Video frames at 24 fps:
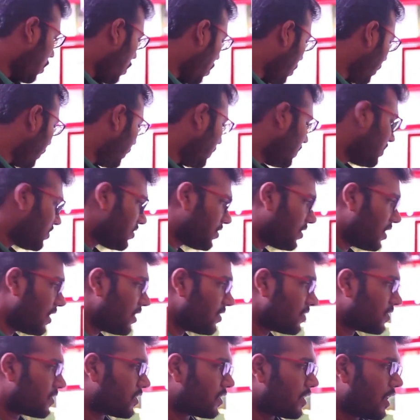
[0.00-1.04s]
all these
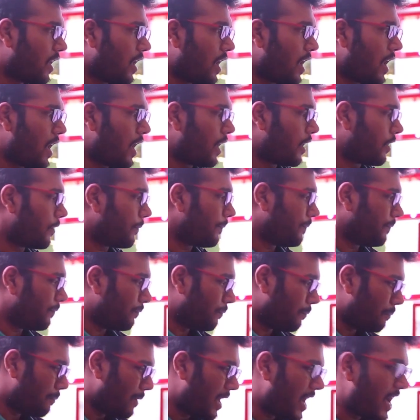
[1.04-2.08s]
things are
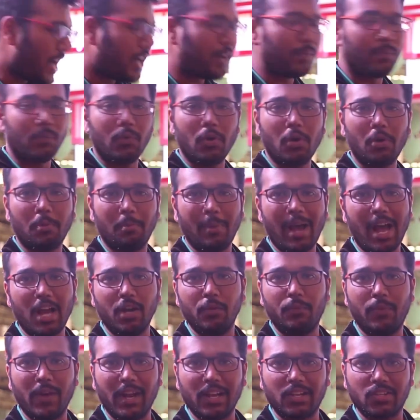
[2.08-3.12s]
made for
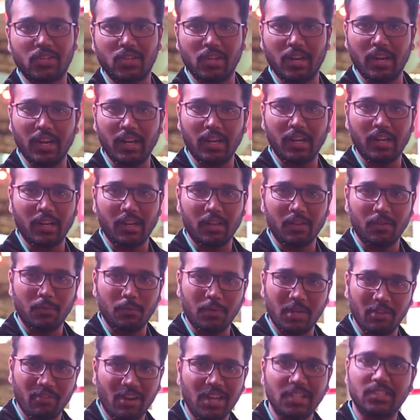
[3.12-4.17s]
manufacturing
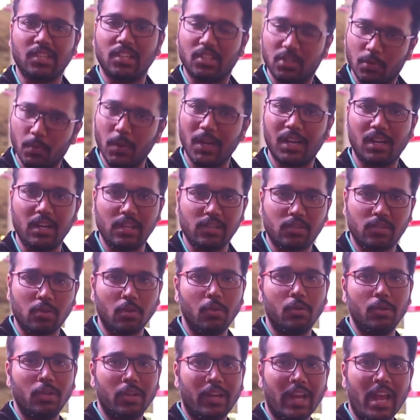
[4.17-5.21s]
devices quickly.
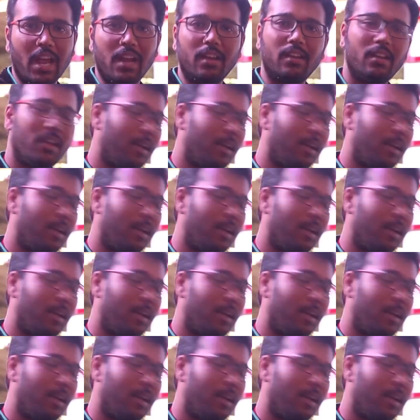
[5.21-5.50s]
So you can,